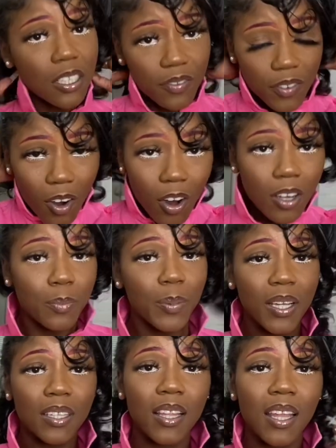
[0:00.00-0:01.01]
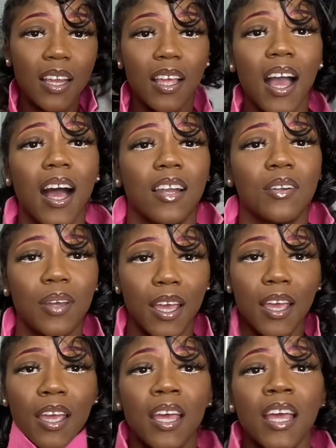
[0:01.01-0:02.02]
for all the pink that they got,
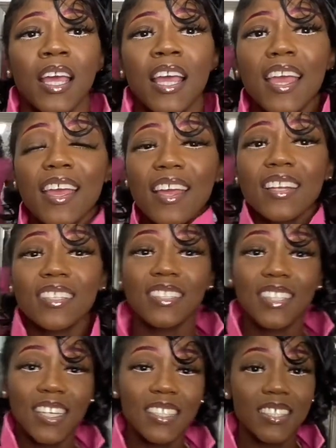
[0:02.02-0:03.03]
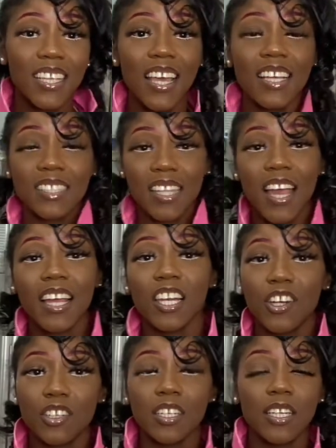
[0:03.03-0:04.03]
okay? And this is like
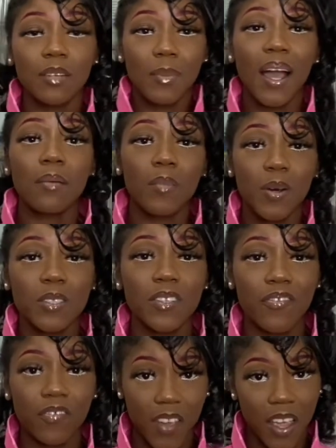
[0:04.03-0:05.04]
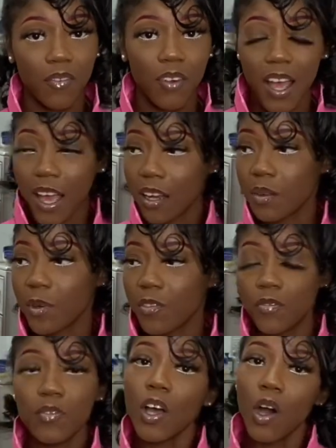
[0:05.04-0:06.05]
literally my most favorite item of
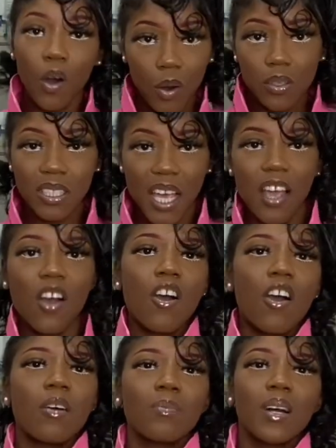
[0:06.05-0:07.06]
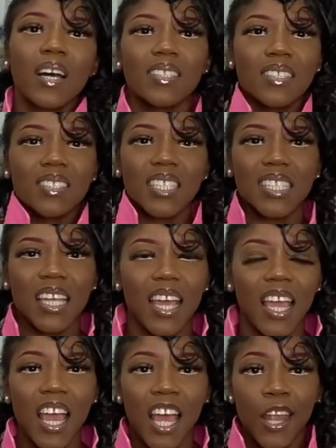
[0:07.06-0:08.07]
the whole entire haul because it's just like
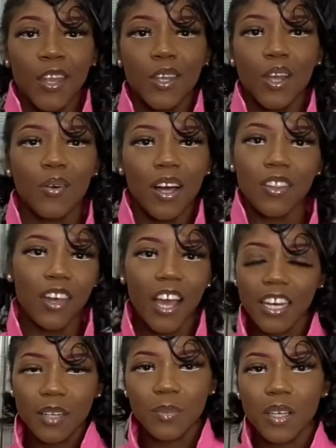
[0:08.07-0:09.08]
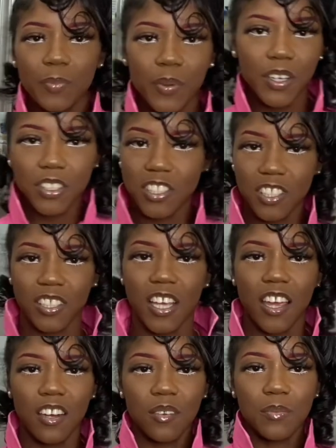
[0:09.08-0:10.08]
no other item compares to this
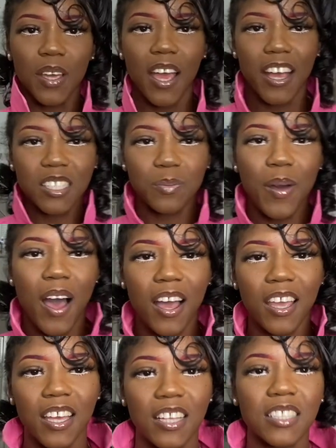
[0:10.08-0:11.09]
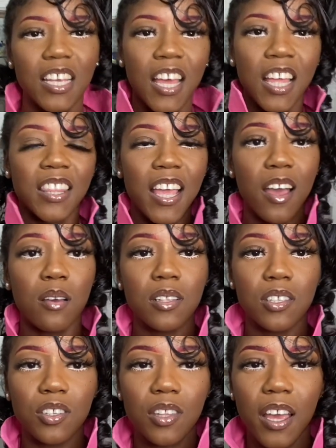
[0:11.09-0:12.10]
item. It has pockets that
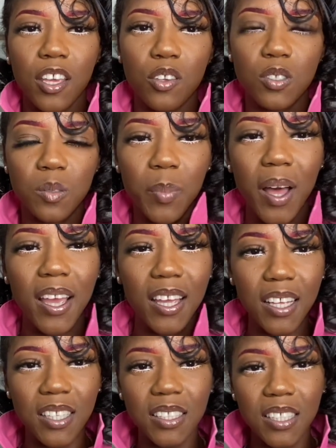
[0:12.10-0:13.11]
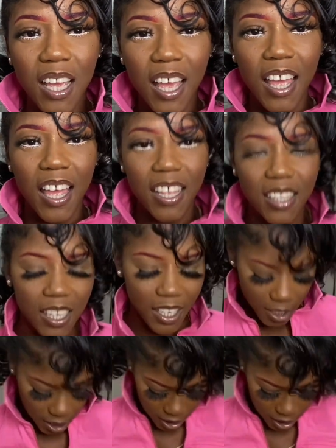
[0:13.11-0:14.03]
you like use buttons, and then